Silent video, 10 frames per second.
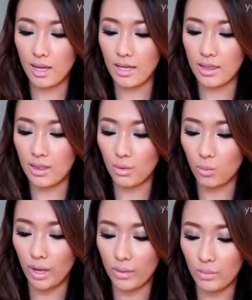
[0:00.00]
And then the
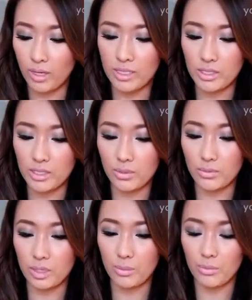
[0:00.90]
white one is just a
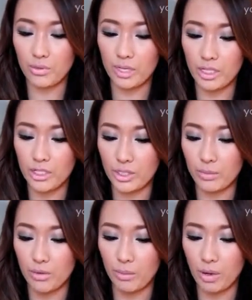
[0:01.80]
really pretty
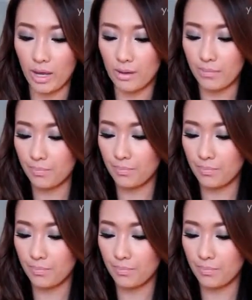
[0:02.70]
shimmery white.